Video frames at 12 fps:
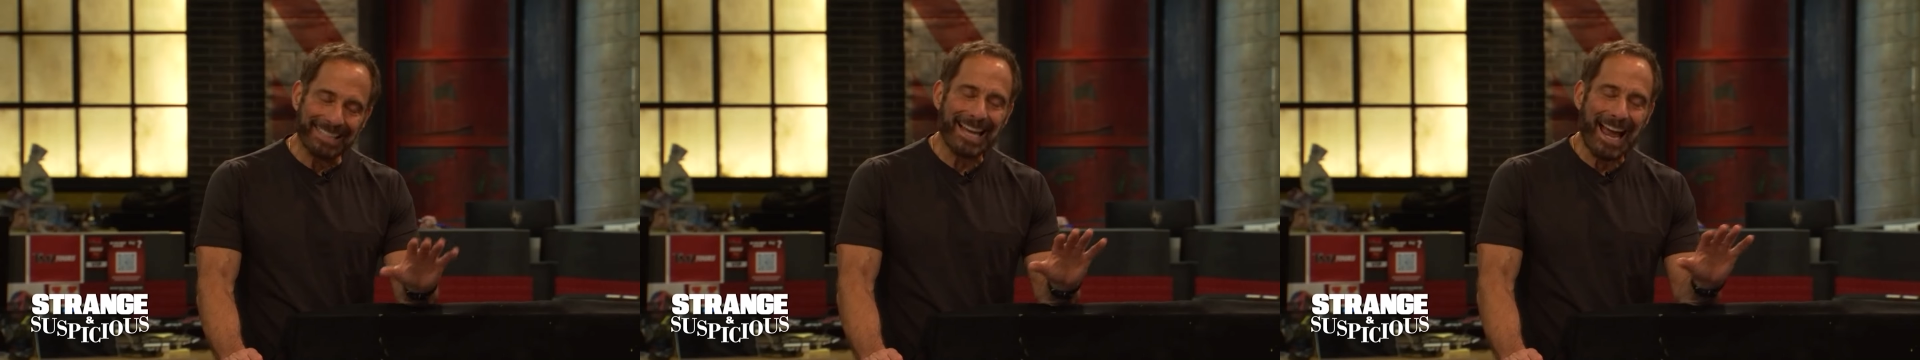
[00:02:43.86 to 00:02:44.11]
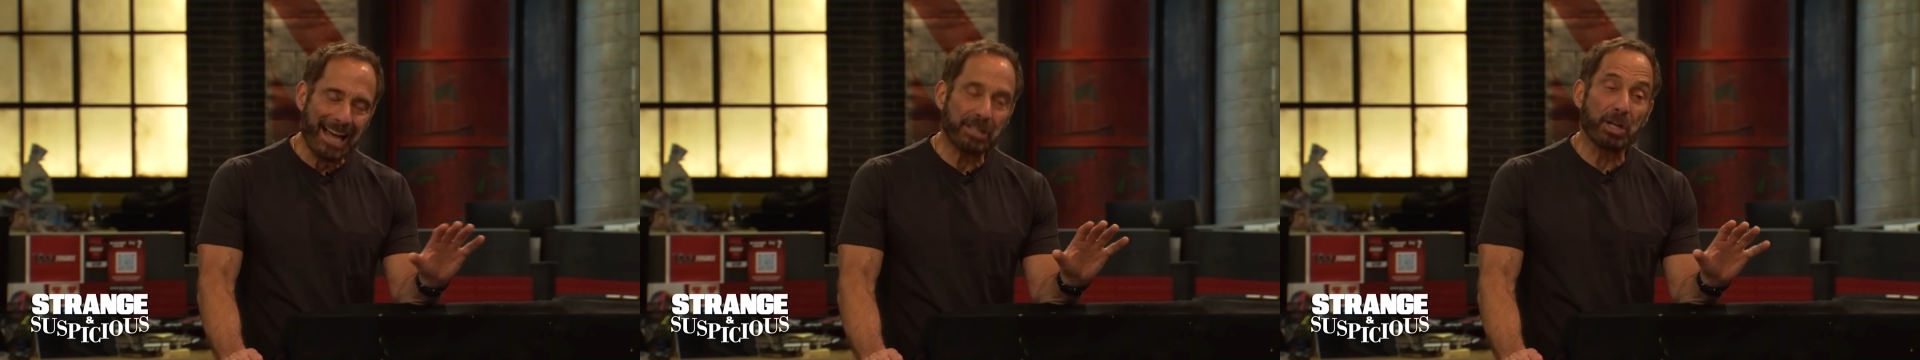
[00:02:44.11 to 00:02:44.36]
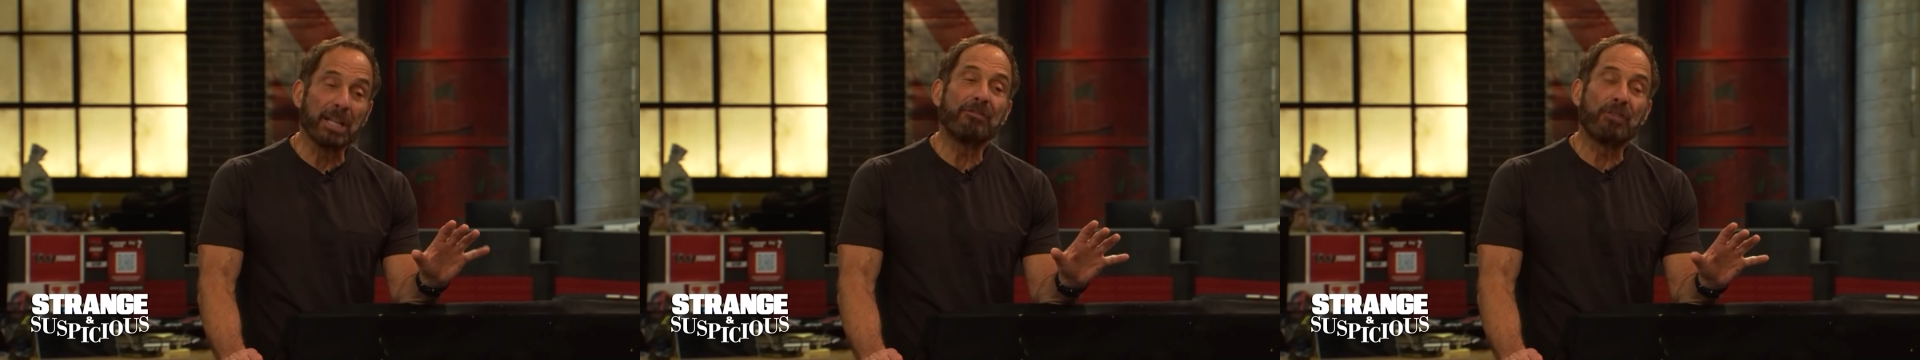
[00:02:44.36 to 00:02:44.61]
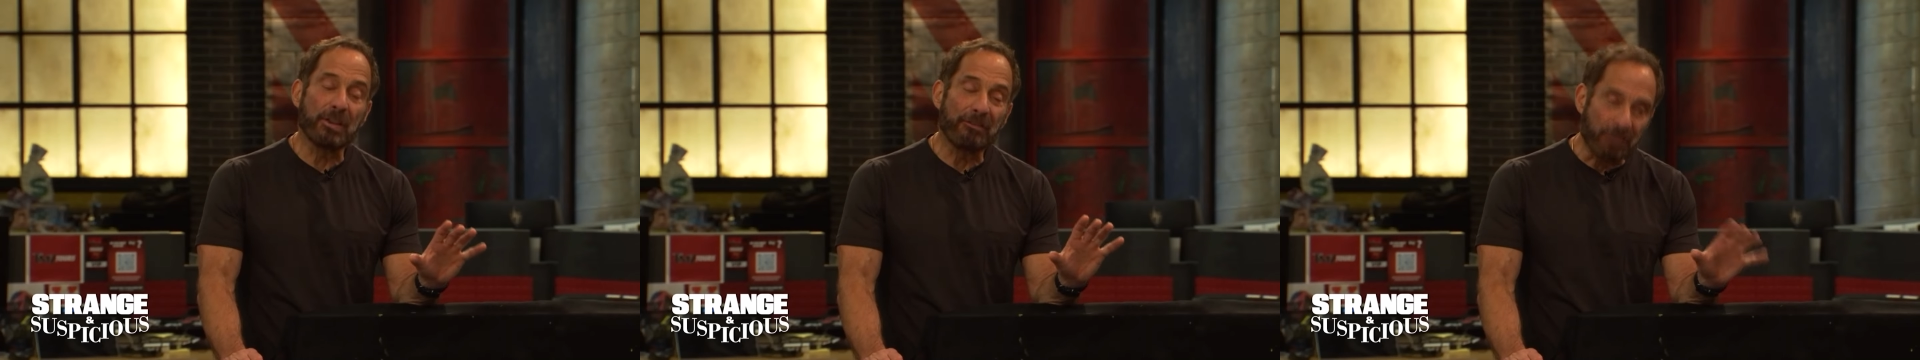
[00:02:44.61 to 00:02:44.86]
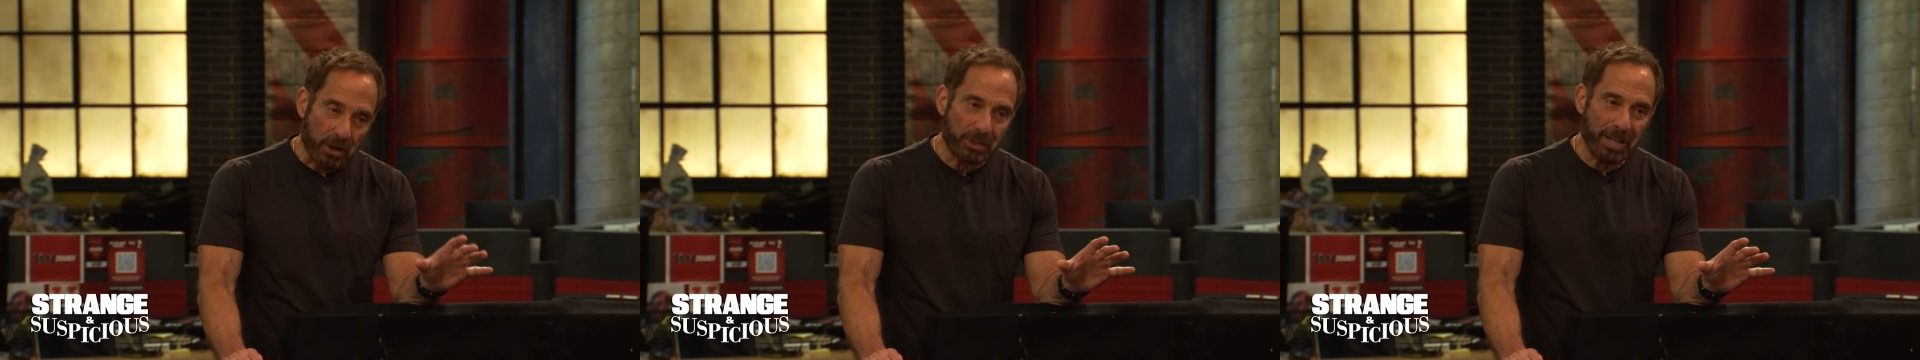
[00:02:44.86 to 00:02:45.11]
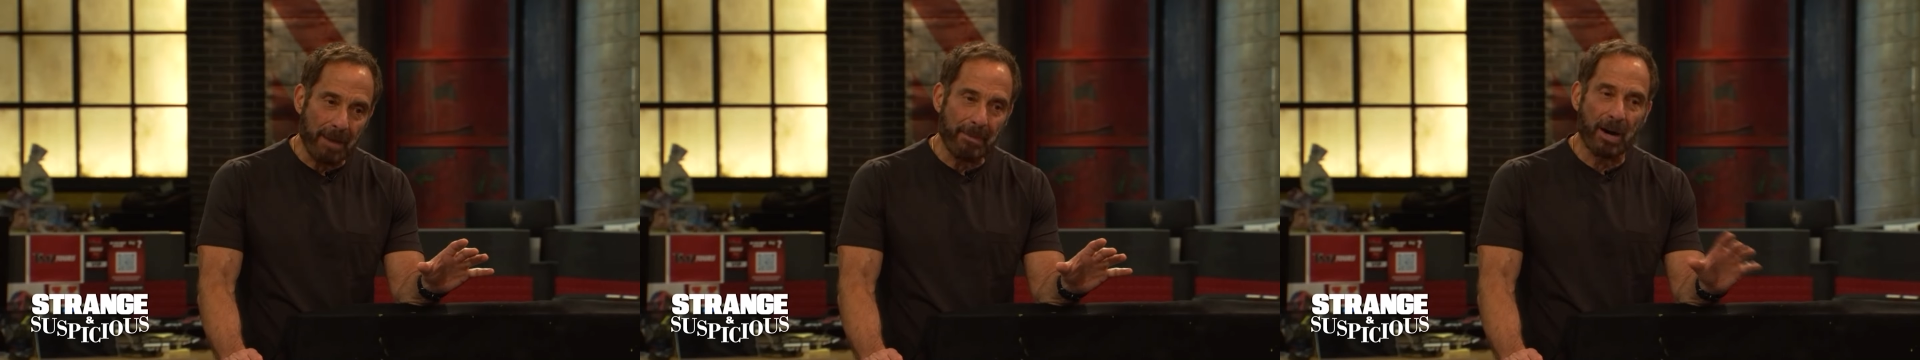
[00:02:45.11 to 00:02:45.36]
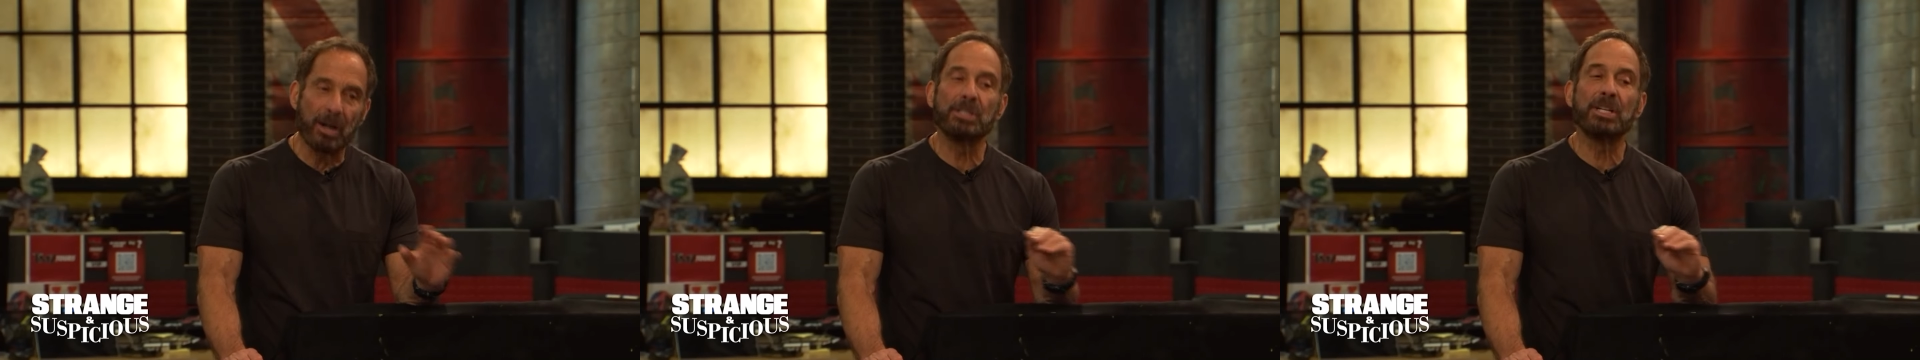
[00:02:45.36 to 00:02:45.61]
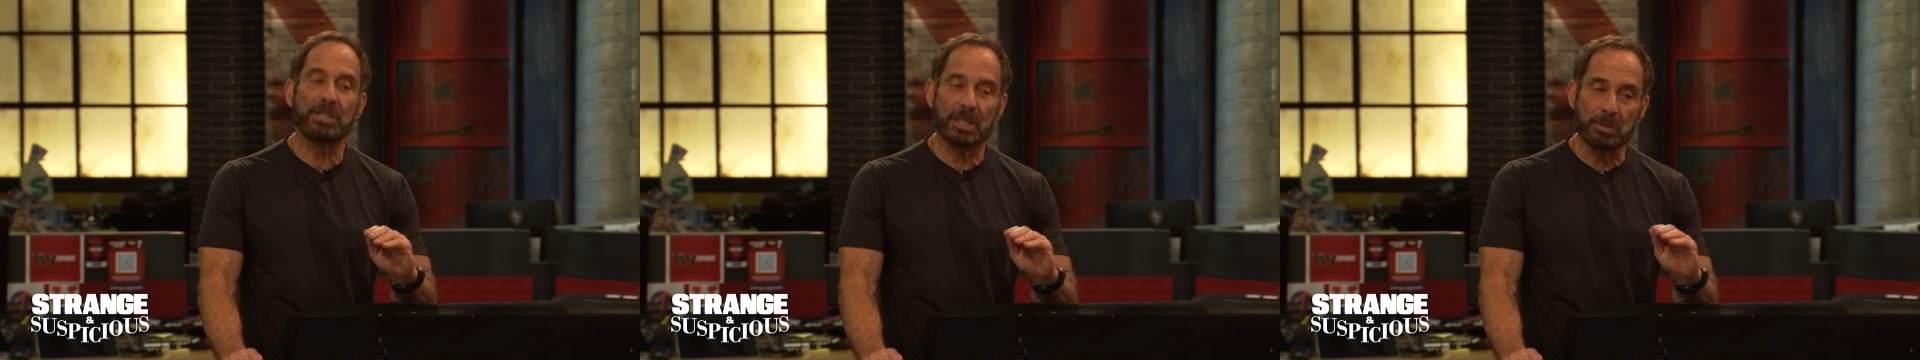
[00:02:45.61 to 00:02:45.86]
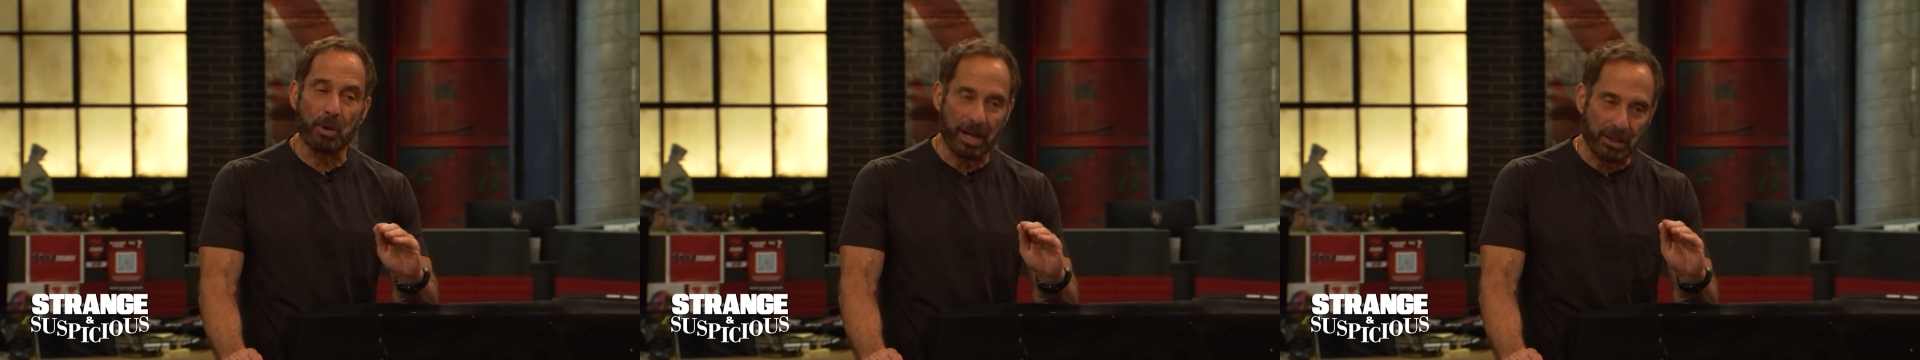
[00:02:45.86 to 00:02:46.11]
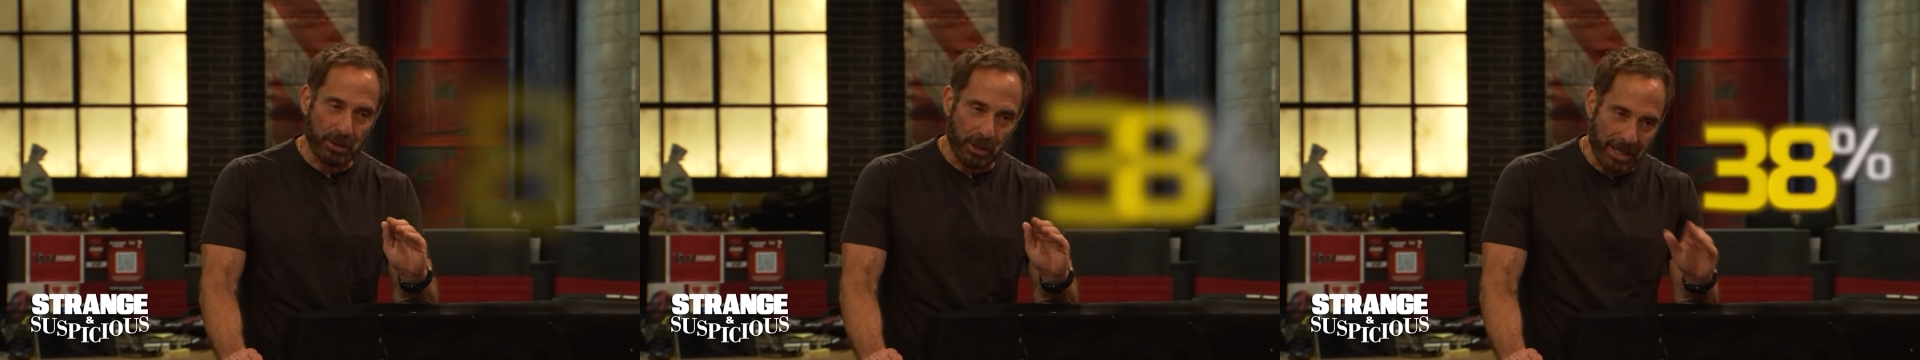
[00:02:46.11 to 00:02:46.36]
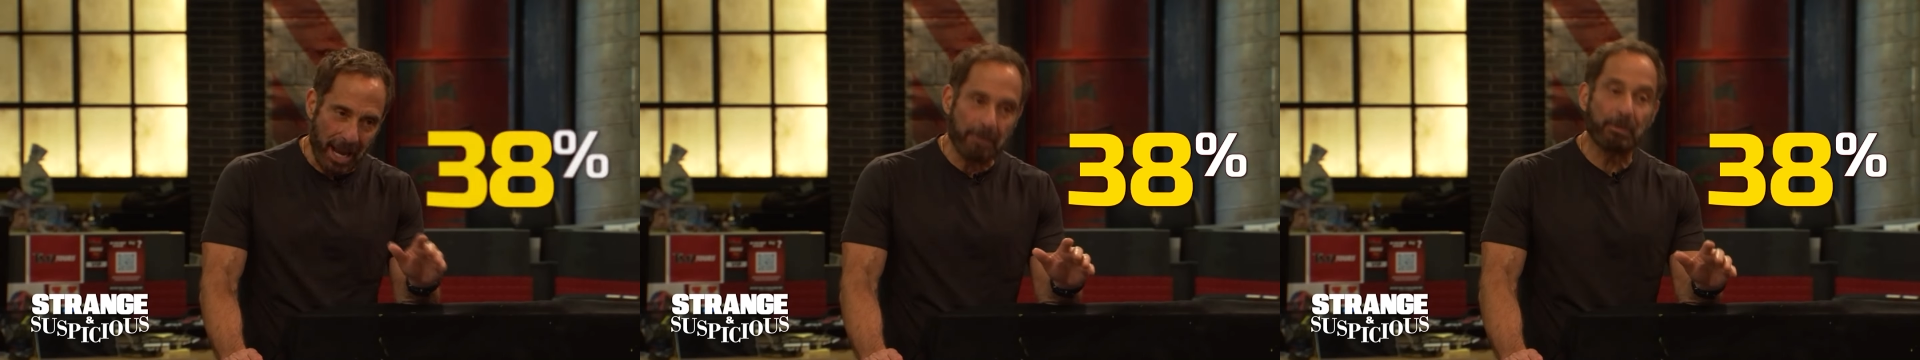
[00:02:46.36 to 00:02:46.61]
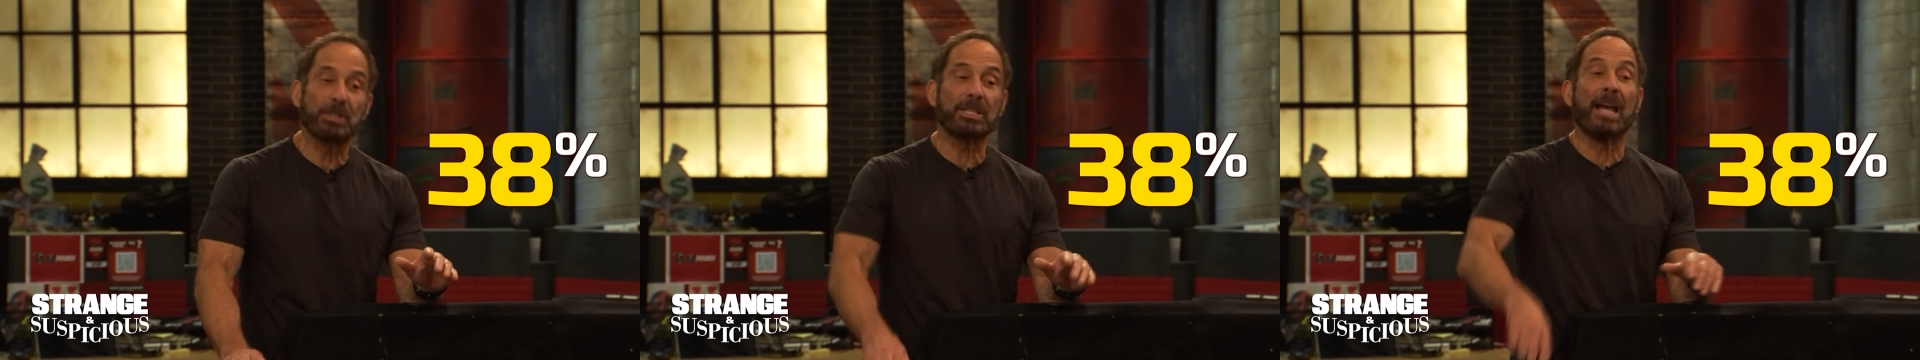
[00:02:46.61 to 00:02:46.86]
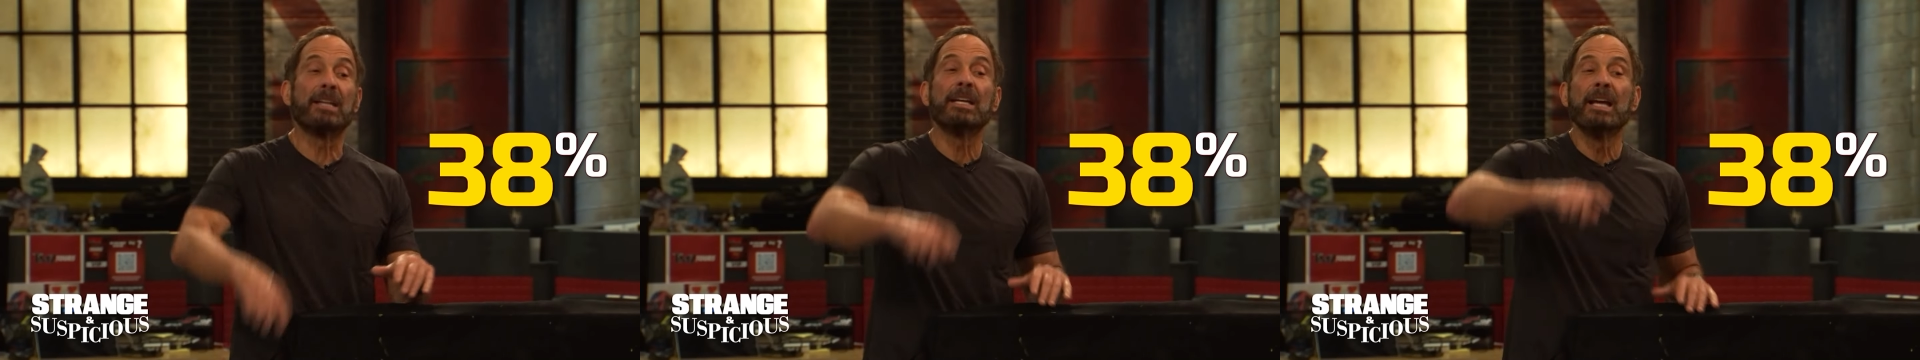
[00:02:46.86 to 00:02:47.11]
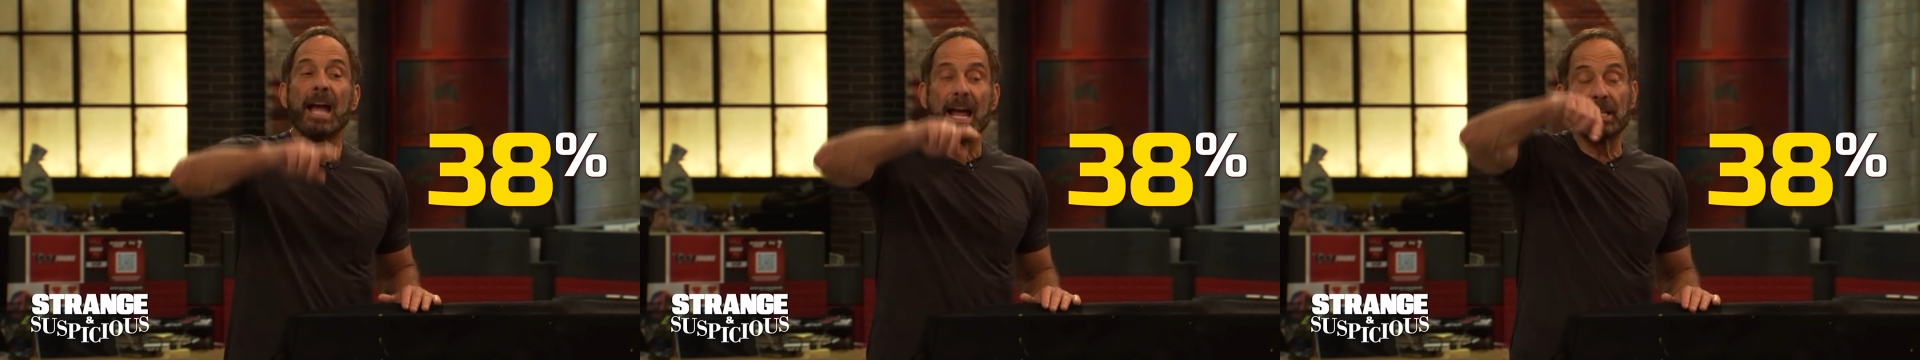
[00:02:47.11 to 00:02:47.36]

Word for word: It's actually, for the first time marriages, it's more like 38%,